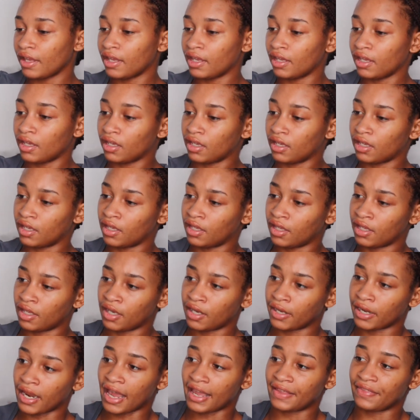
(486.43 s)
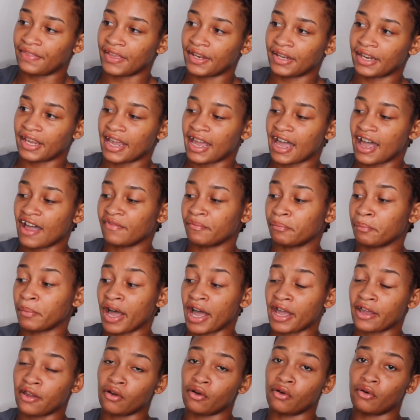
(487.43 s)
and I, then I have
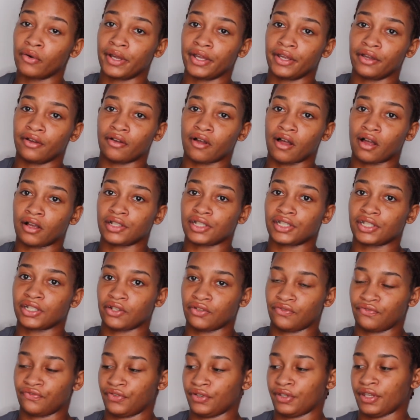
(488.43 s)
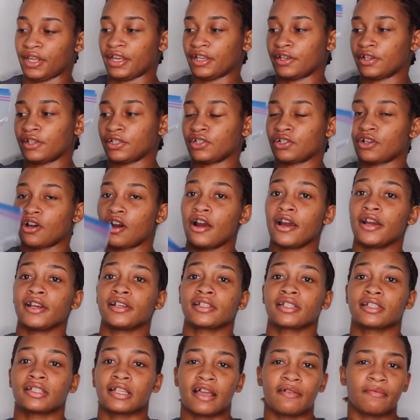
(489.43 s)
bio oil also for like
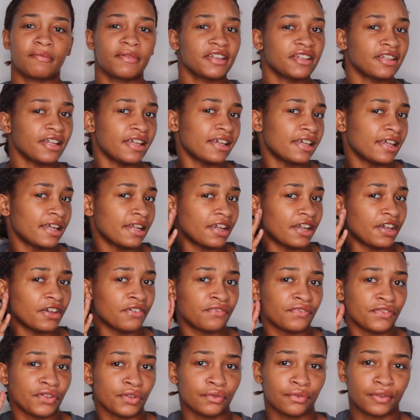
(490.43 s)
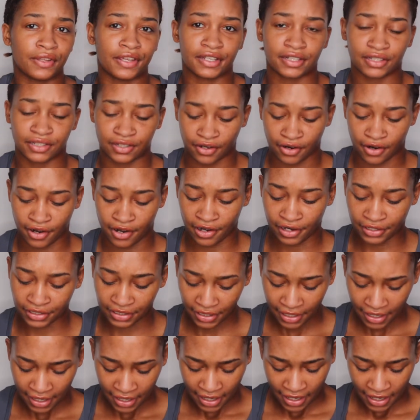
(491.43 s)
scars because I've been like getting a few like scars